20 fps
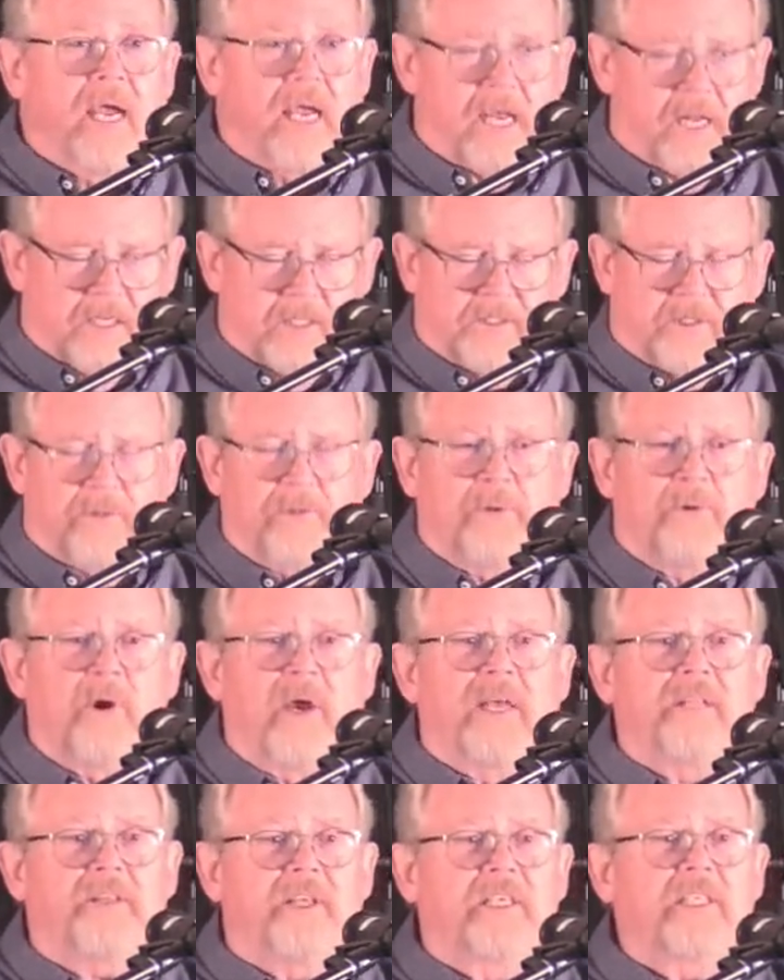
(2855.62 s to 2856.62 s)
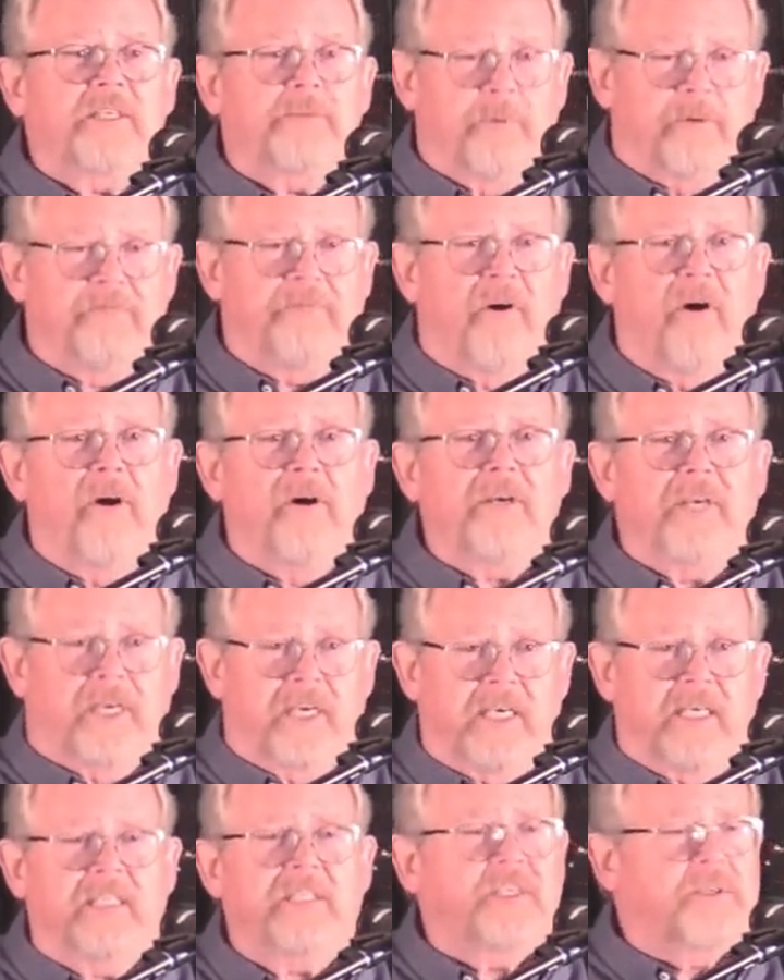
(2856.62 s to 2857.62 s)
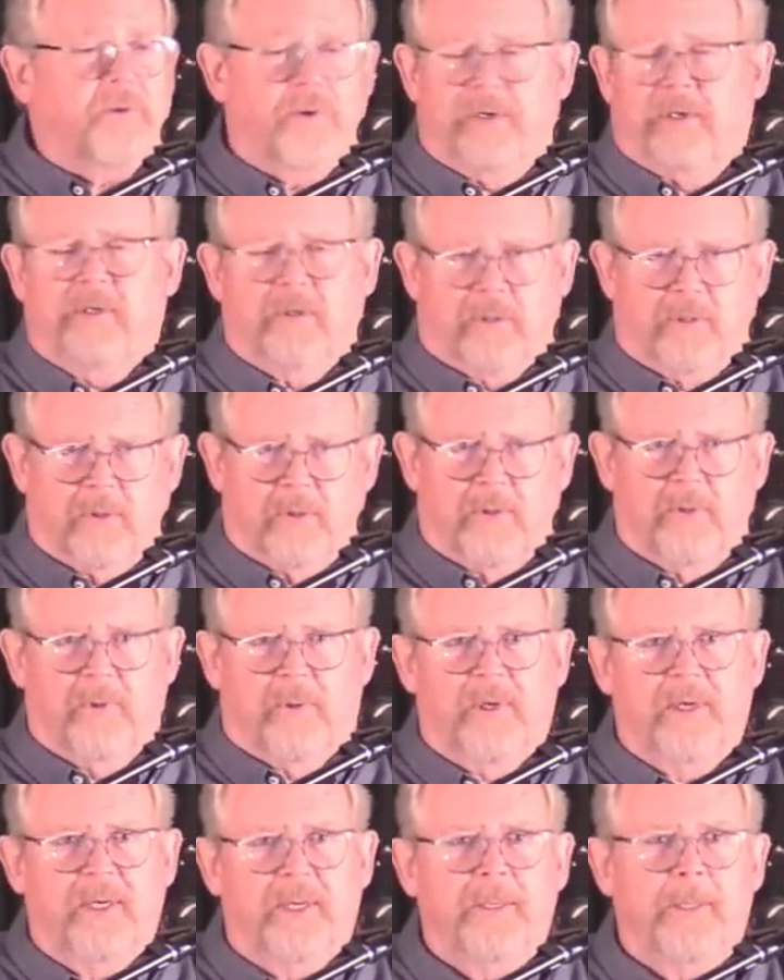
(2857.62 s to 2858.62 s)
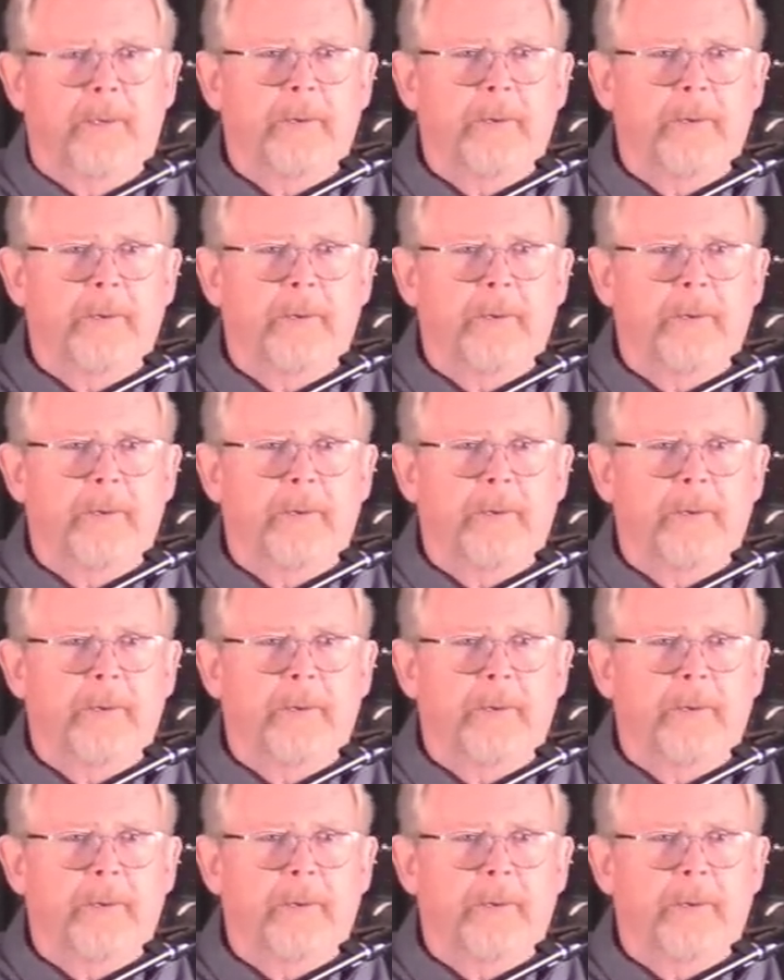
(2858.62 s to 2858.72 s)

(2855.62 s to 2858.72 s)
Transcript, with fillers: he'll do great things before he's through.